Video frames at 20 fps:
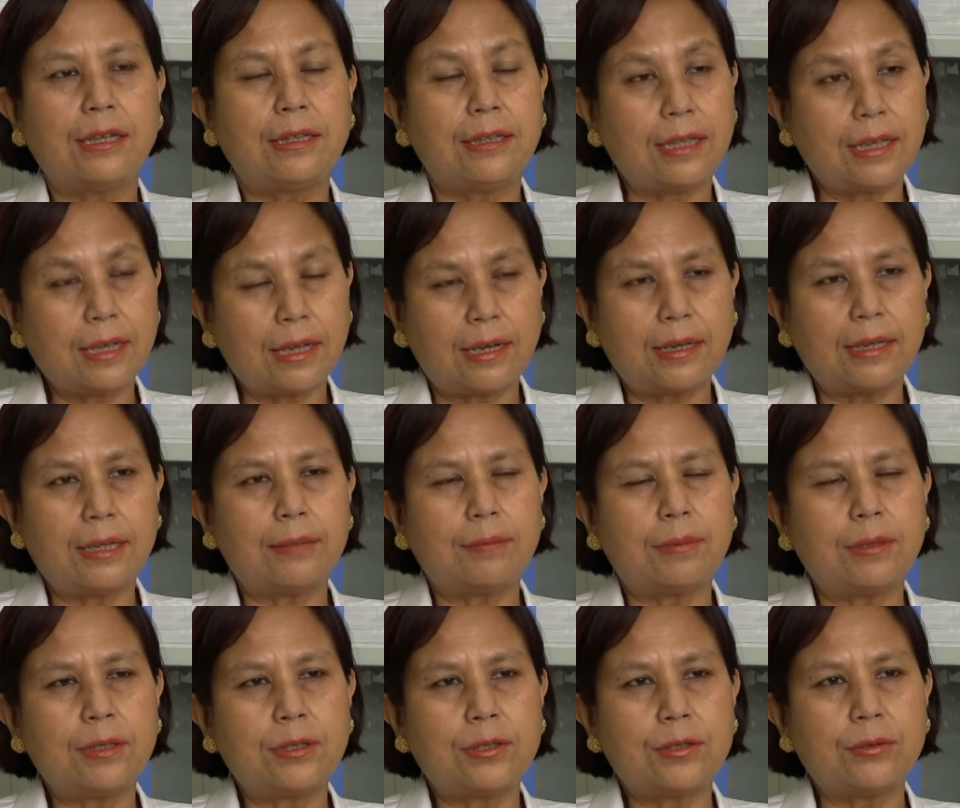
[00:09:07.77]
They are
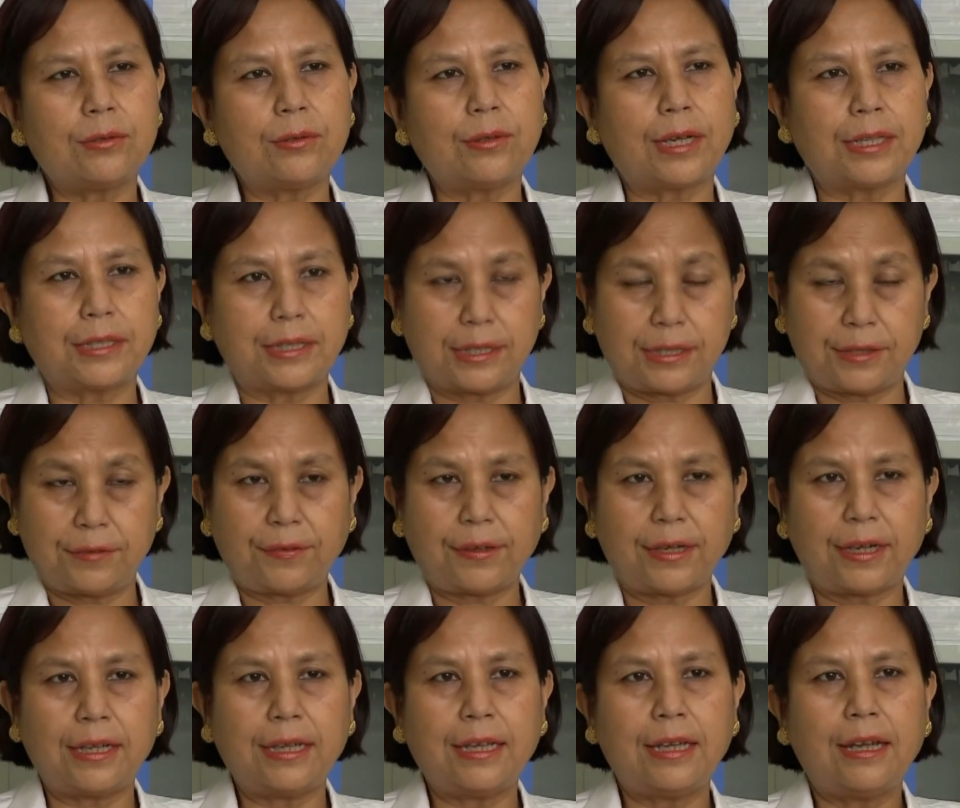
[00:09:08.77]
able to
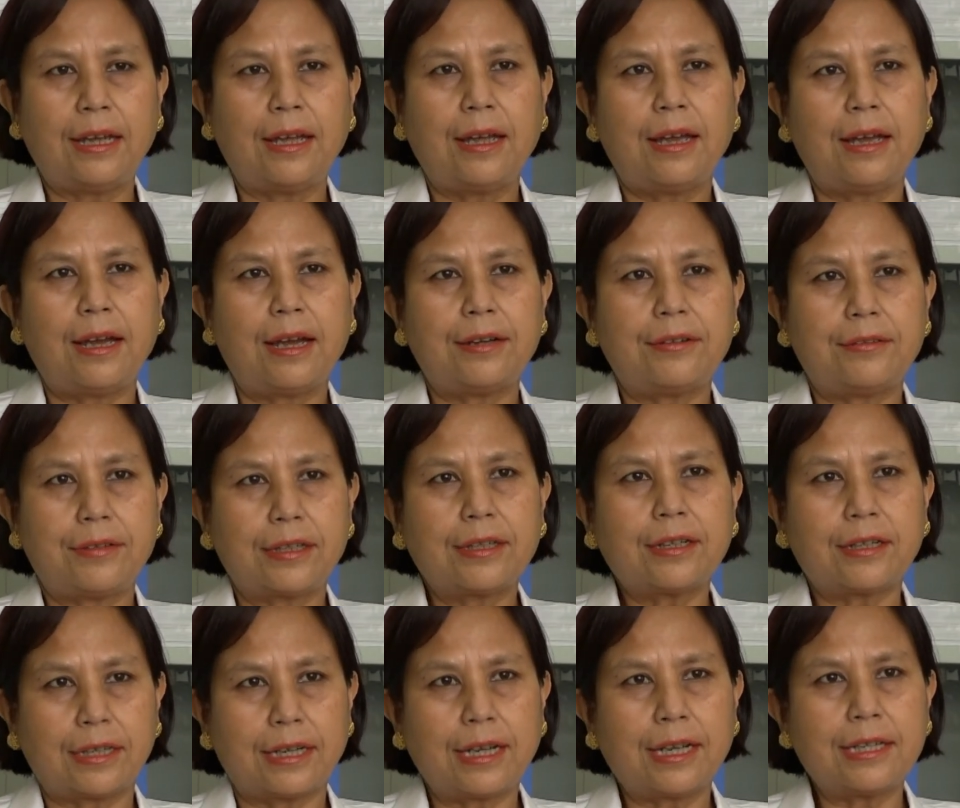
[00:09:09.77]
identify and
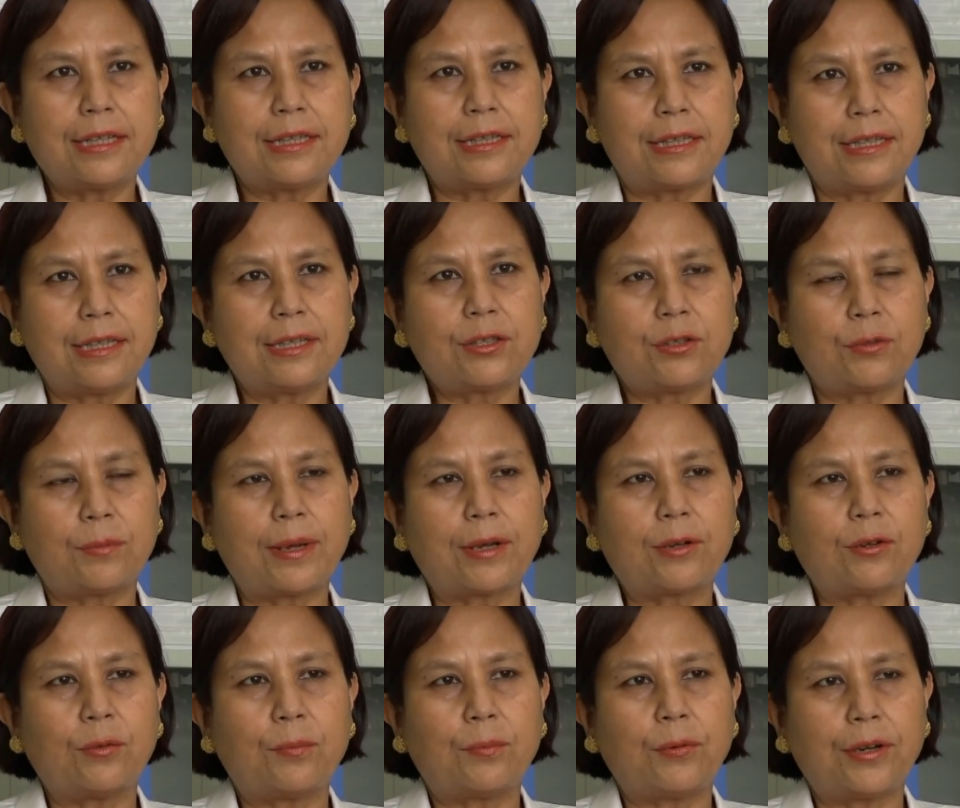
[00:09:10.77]
recognize these
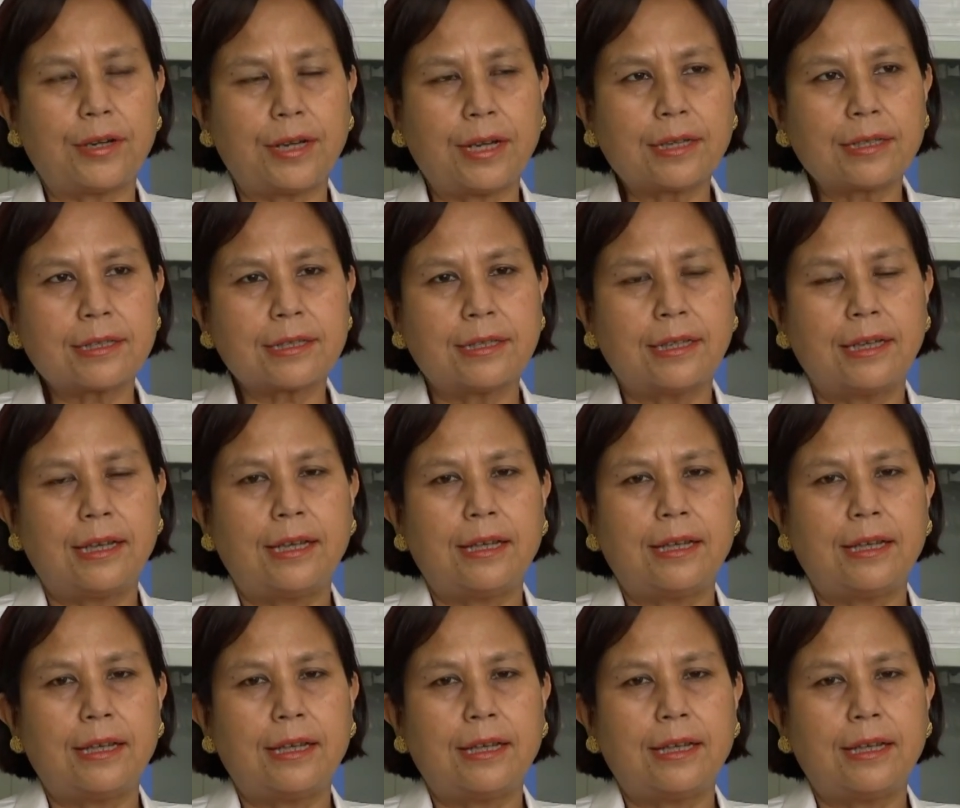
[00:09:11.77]
tobacco products